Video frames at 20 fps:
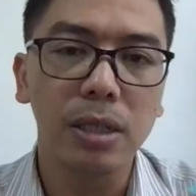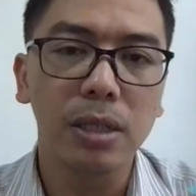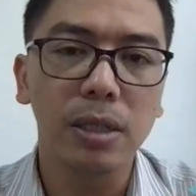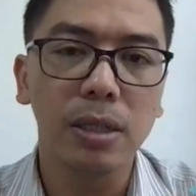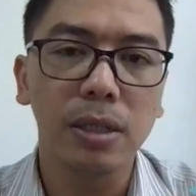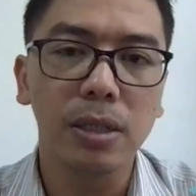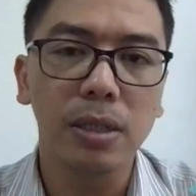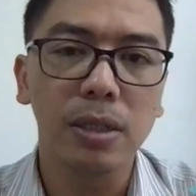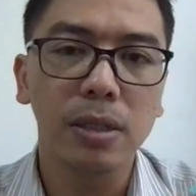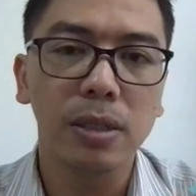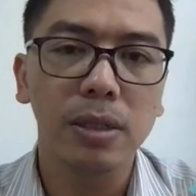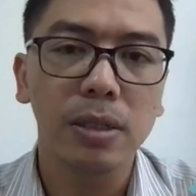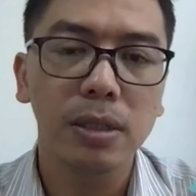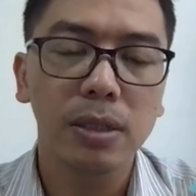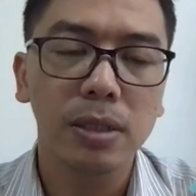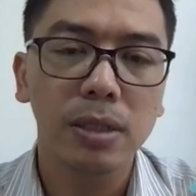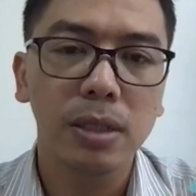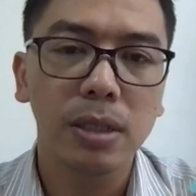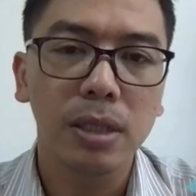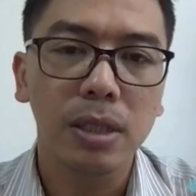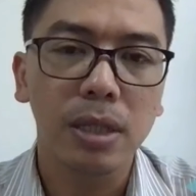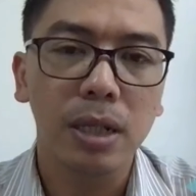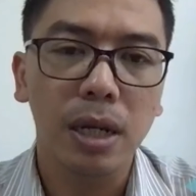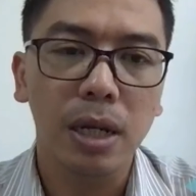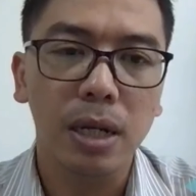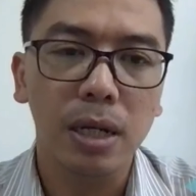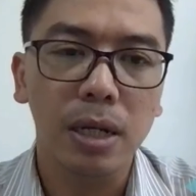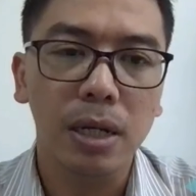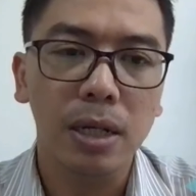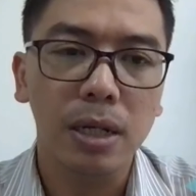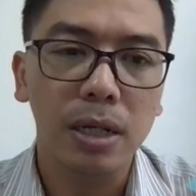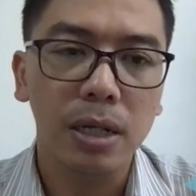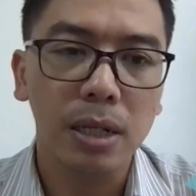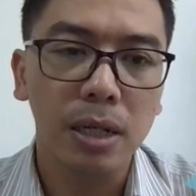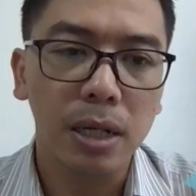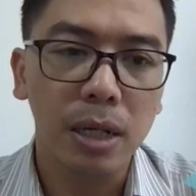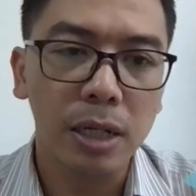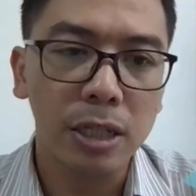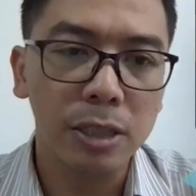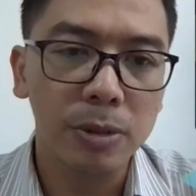the
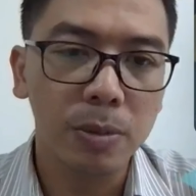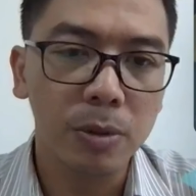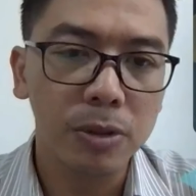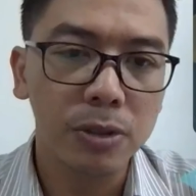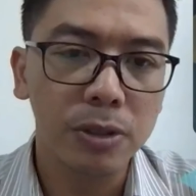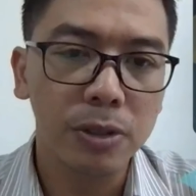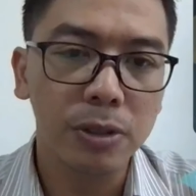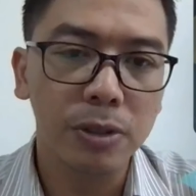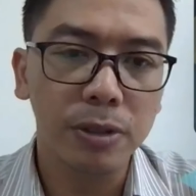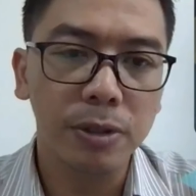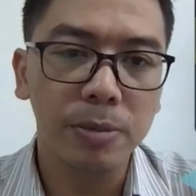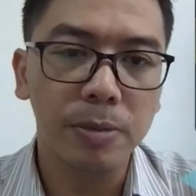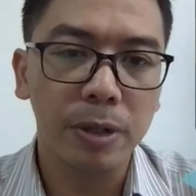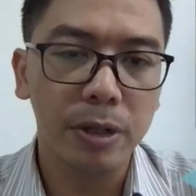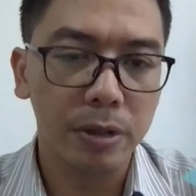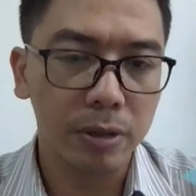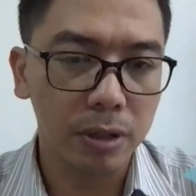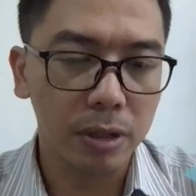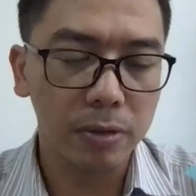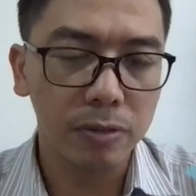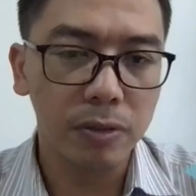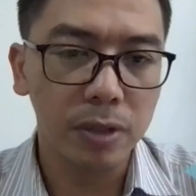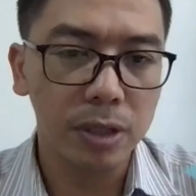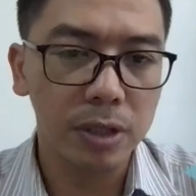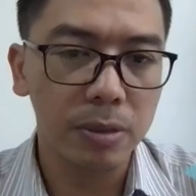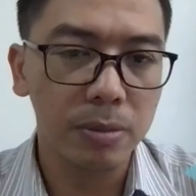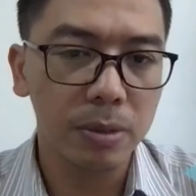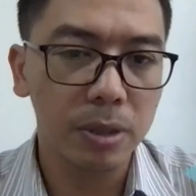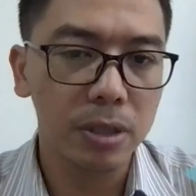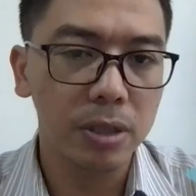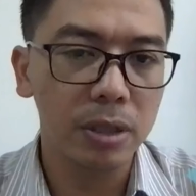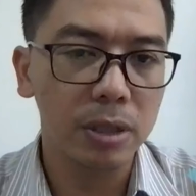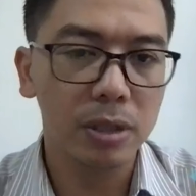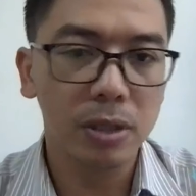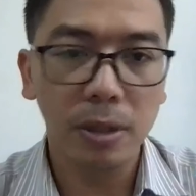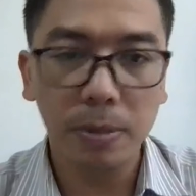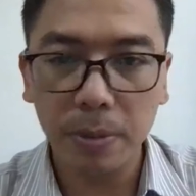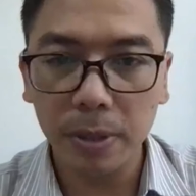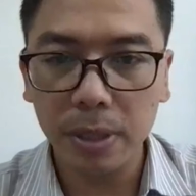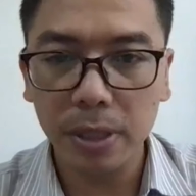expository paragraph is about the
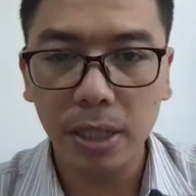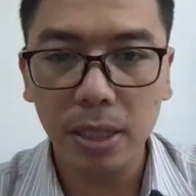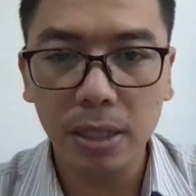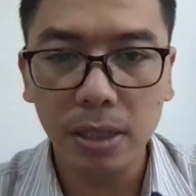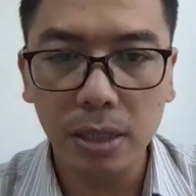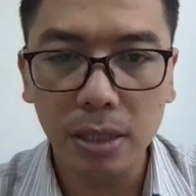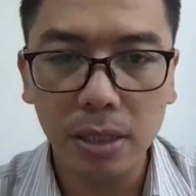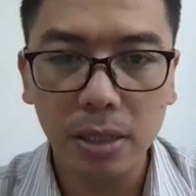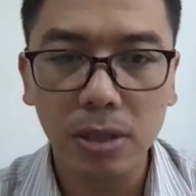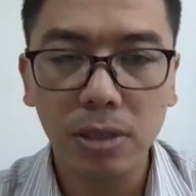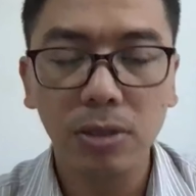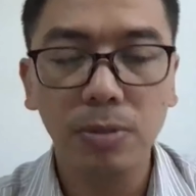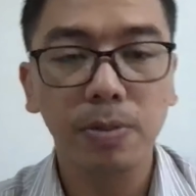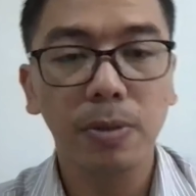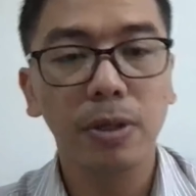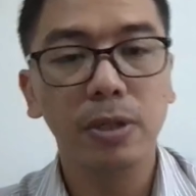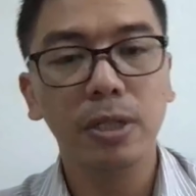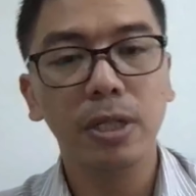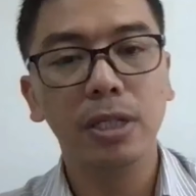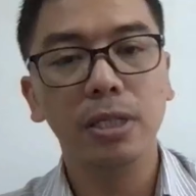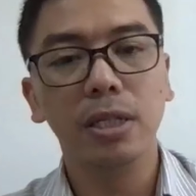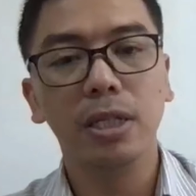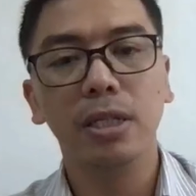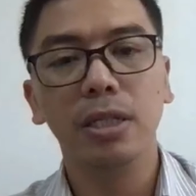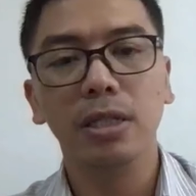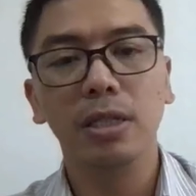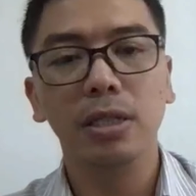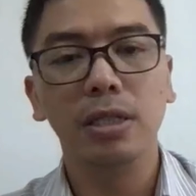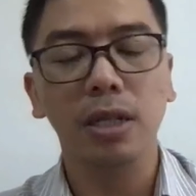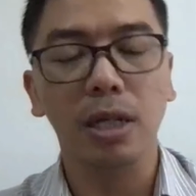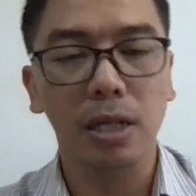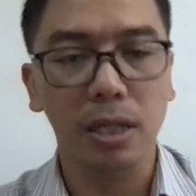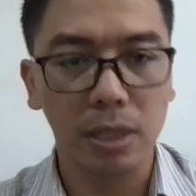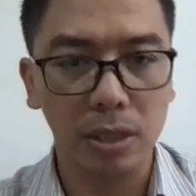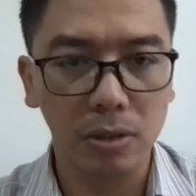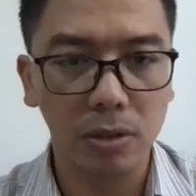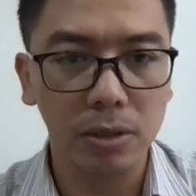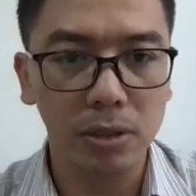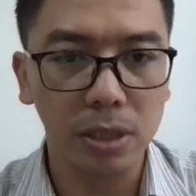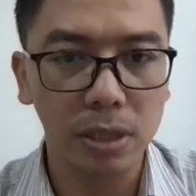topic sentence, supporting sentence,
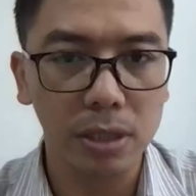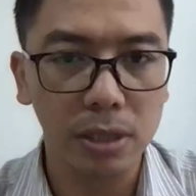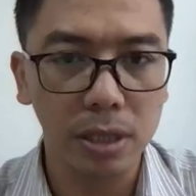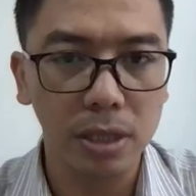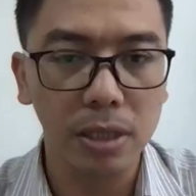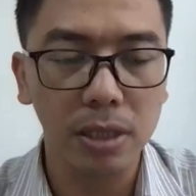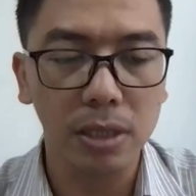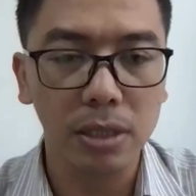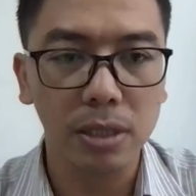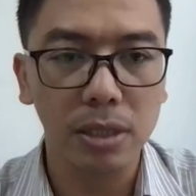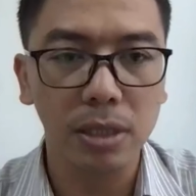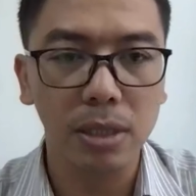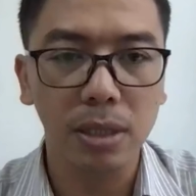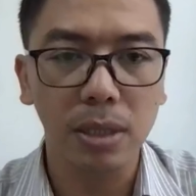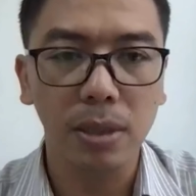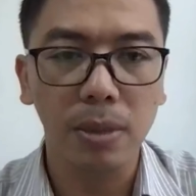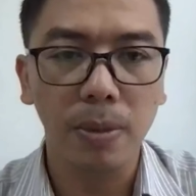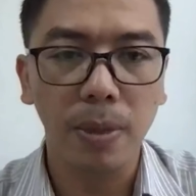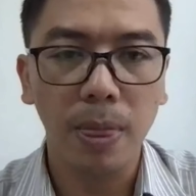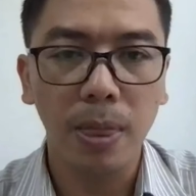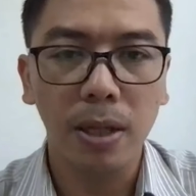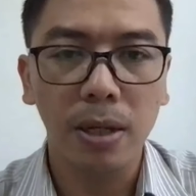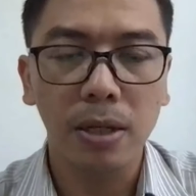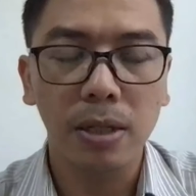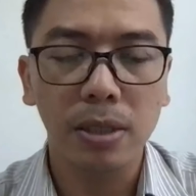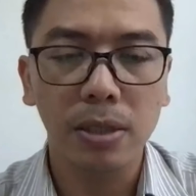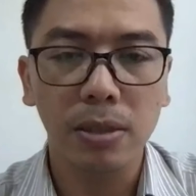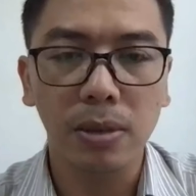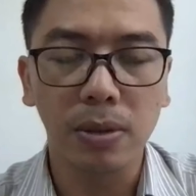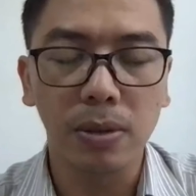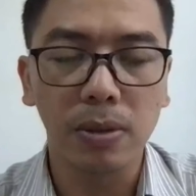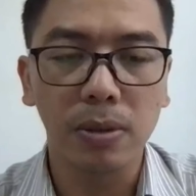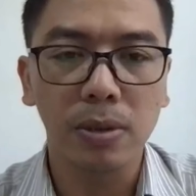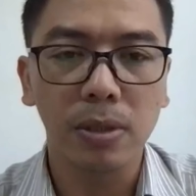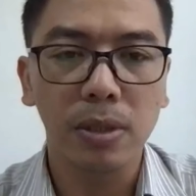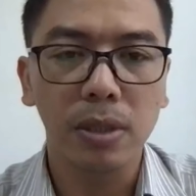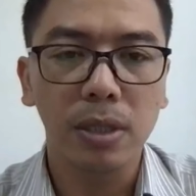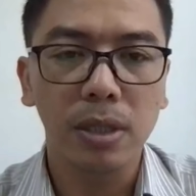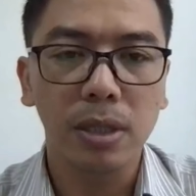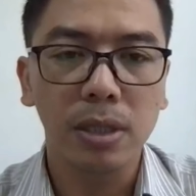and closing sentence. So
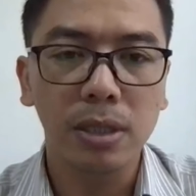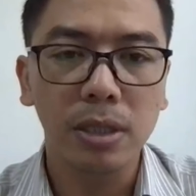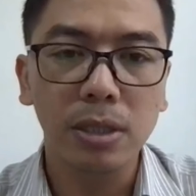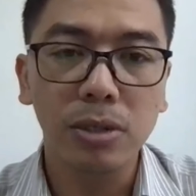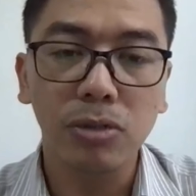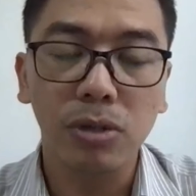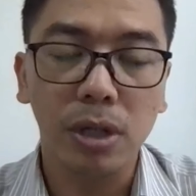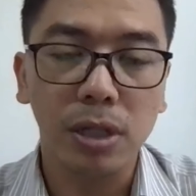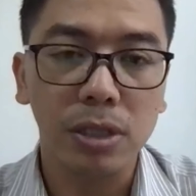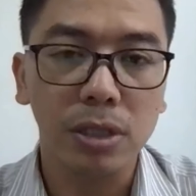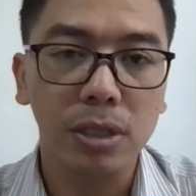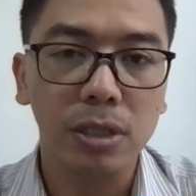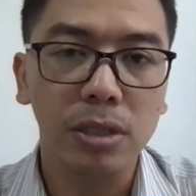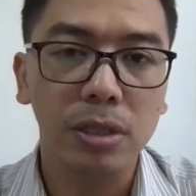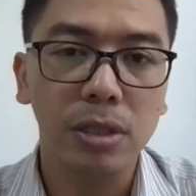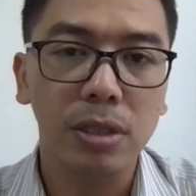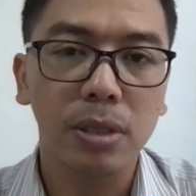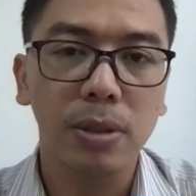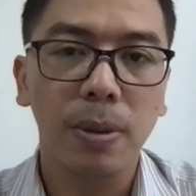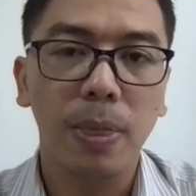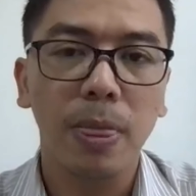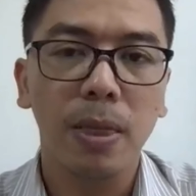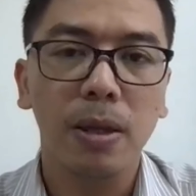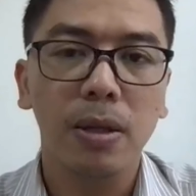these structures,